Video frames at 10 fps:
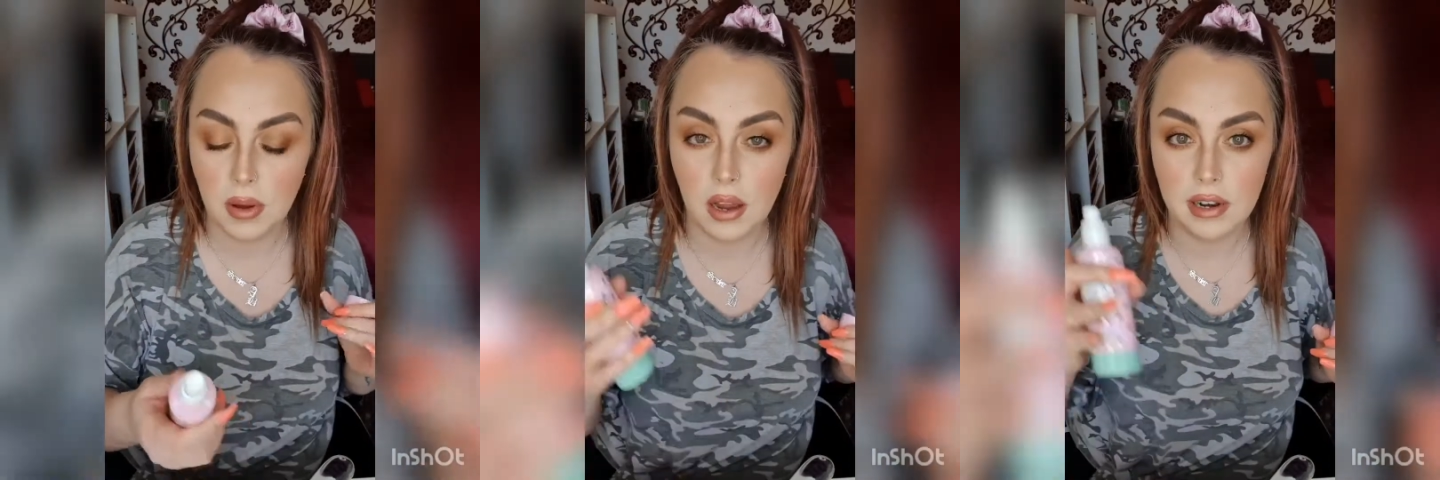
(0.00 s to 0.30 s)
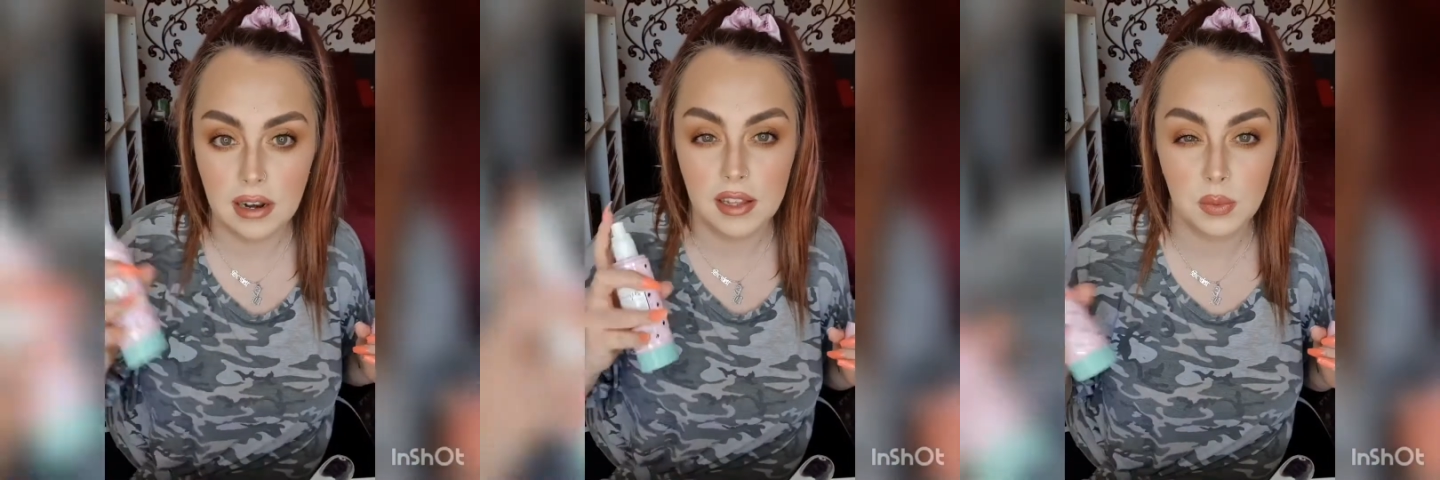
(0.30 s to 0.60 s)
But I
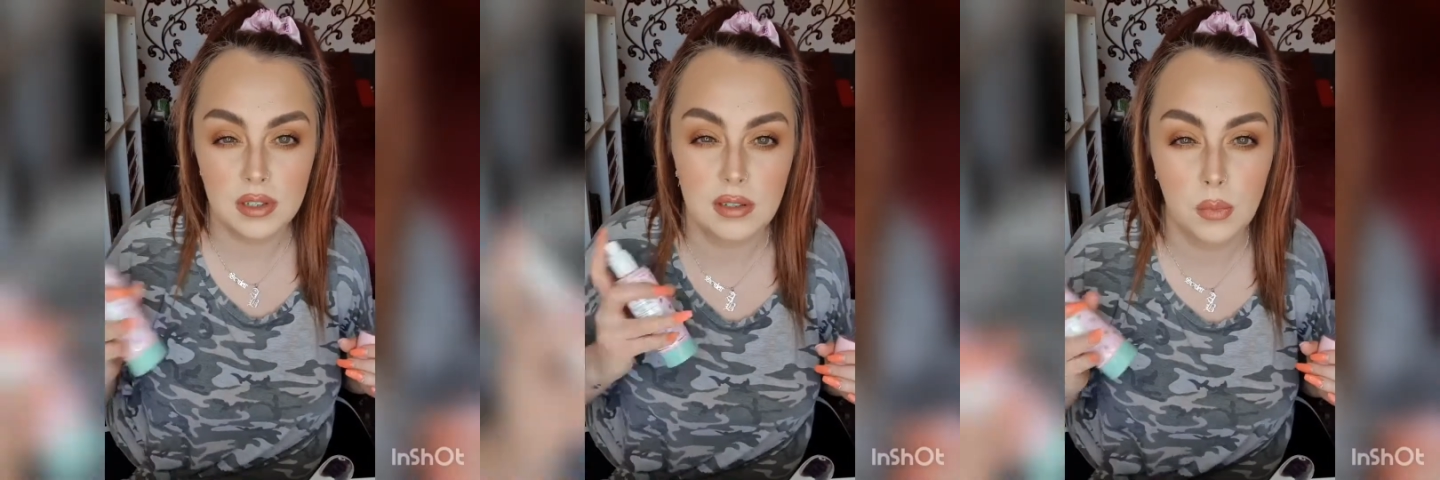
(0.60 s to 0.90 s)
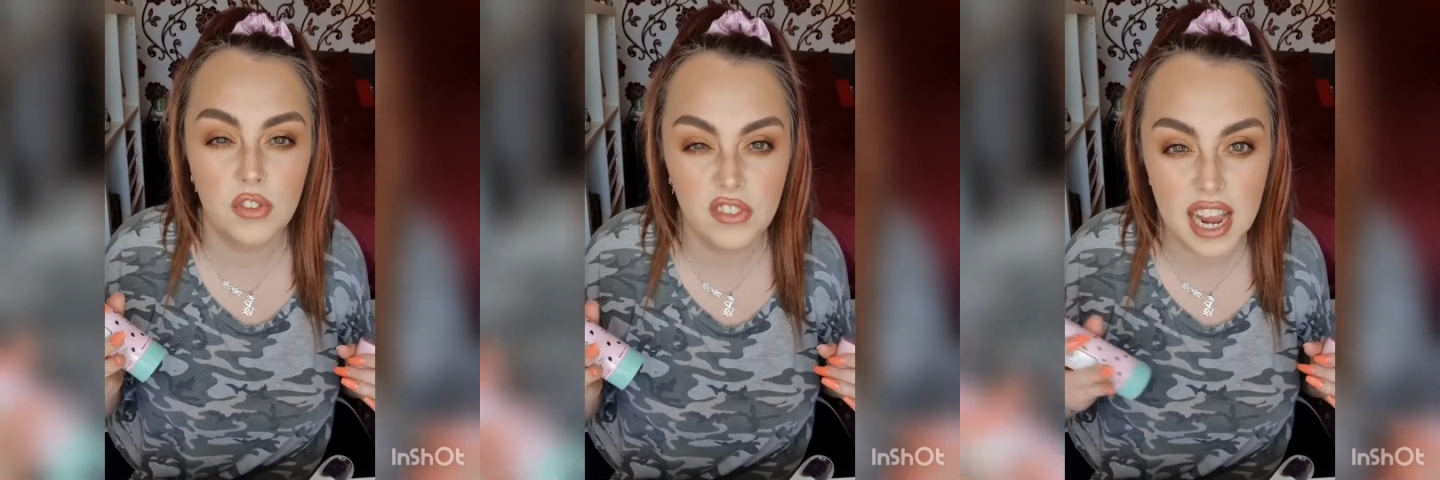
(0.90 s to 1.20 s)
really like this one because
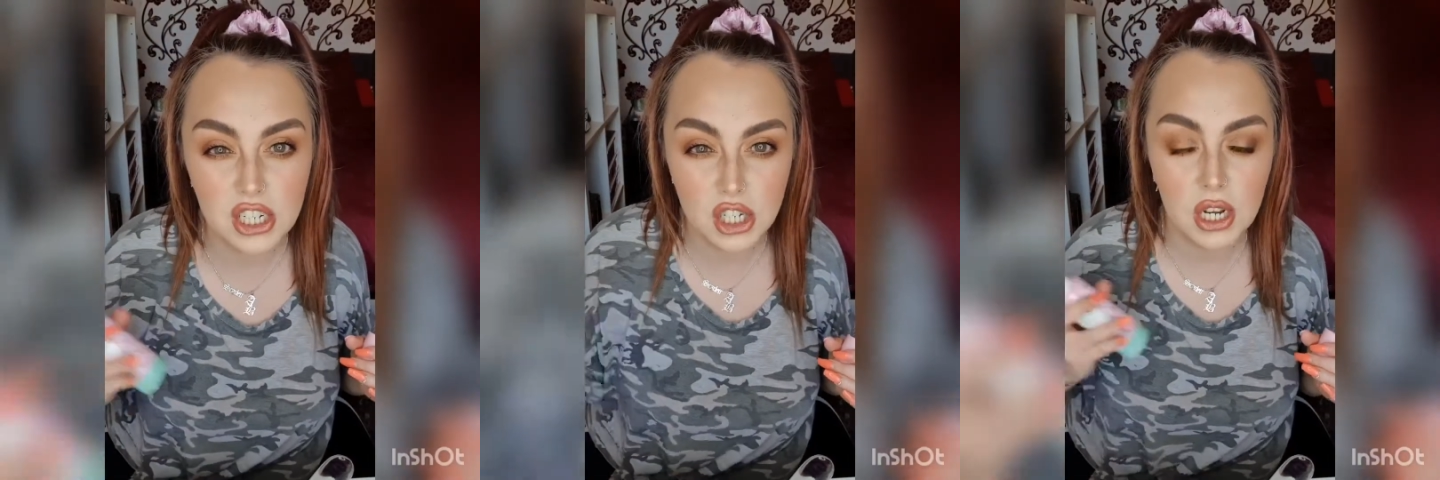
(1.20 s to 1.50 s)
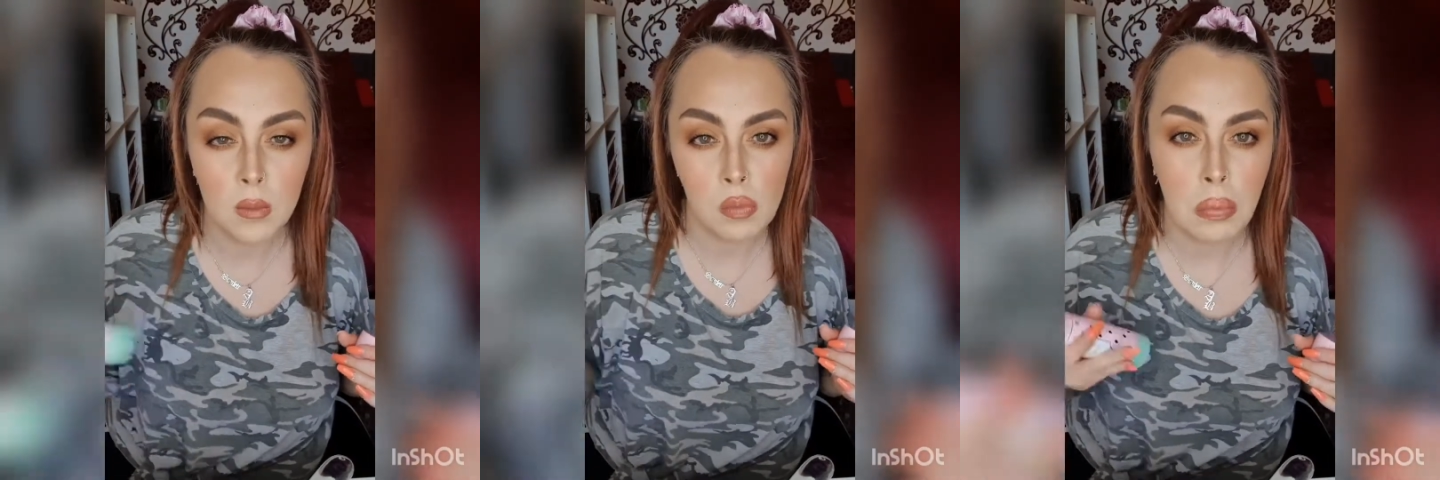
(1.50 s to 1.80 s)
it's more
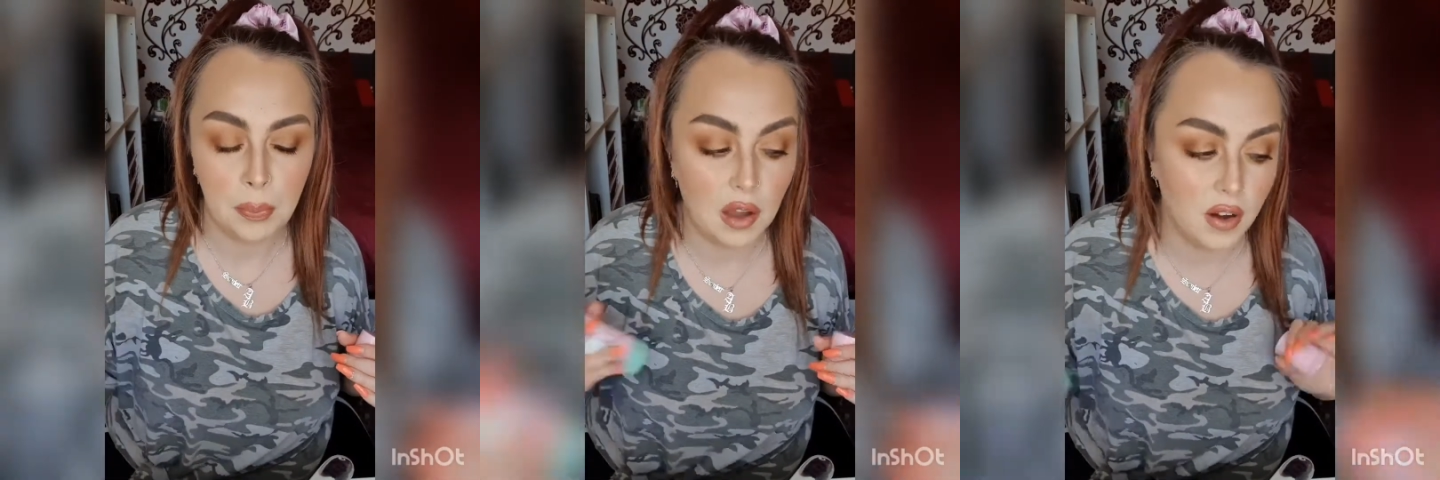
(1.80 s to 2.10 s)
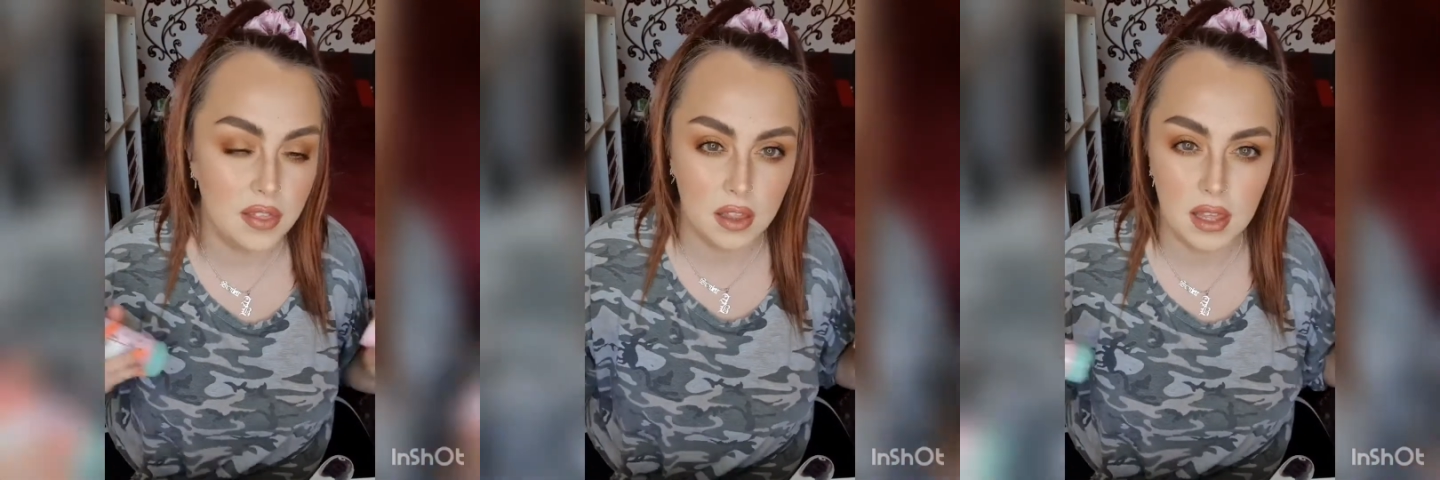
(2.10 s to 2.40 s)
fresh. I
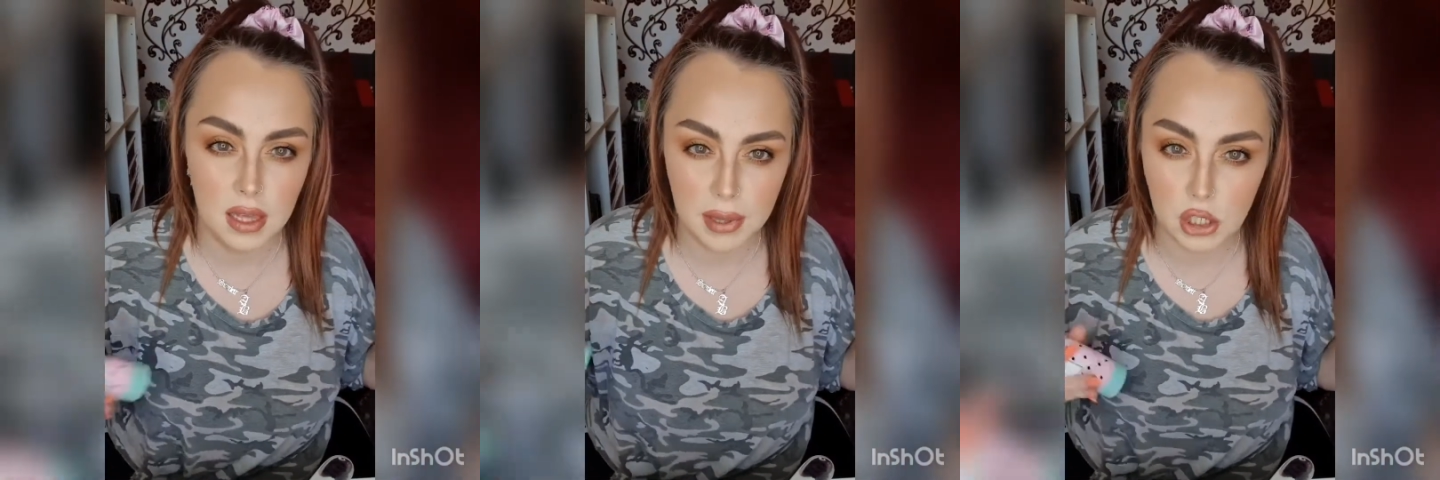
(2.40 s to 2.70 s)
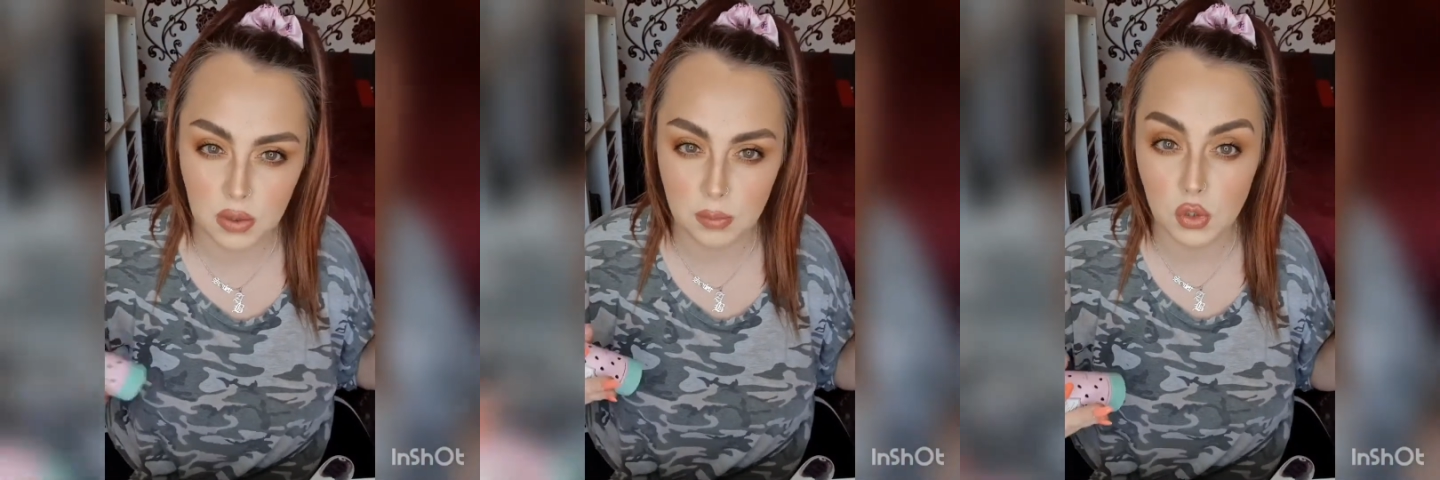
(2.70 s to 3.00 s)
find that the
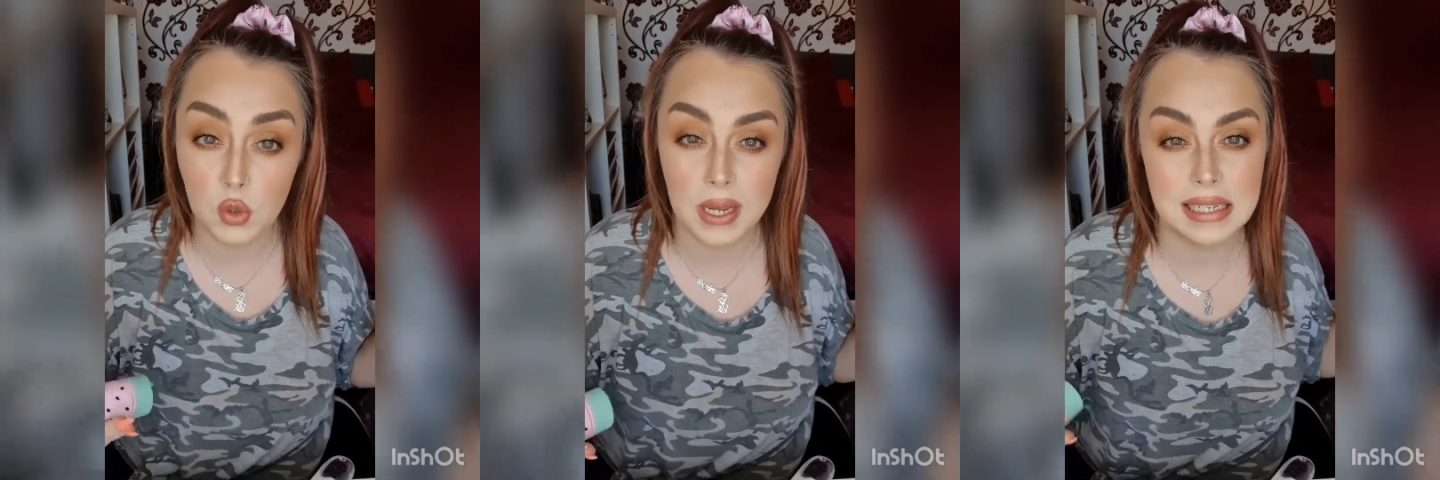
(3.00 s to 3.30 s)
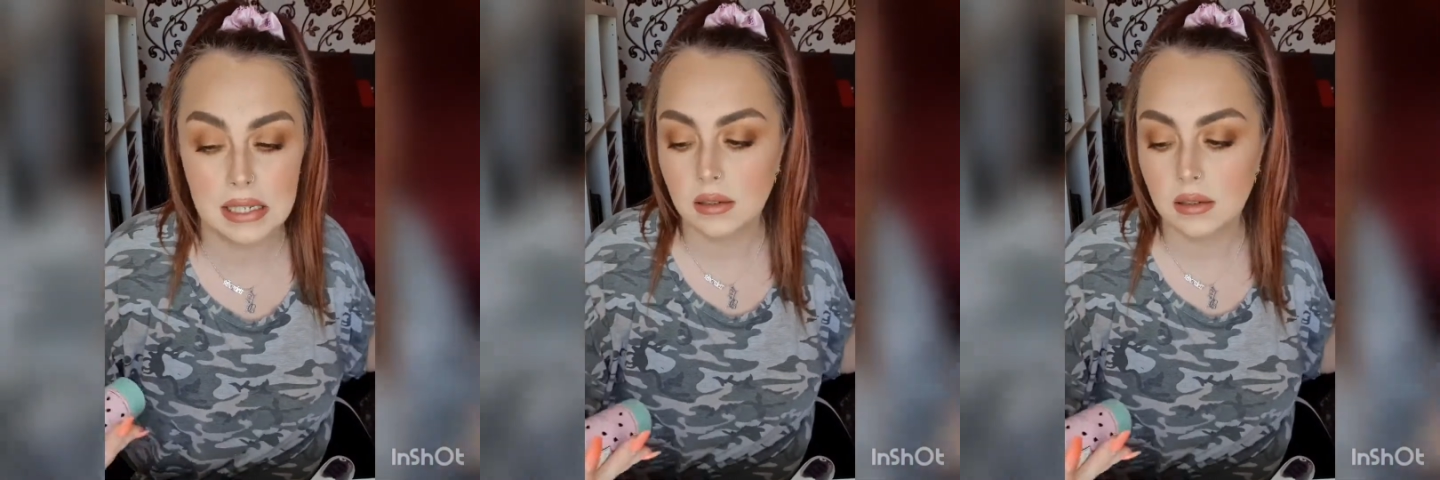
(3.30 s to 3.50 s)
peach one's more sweet.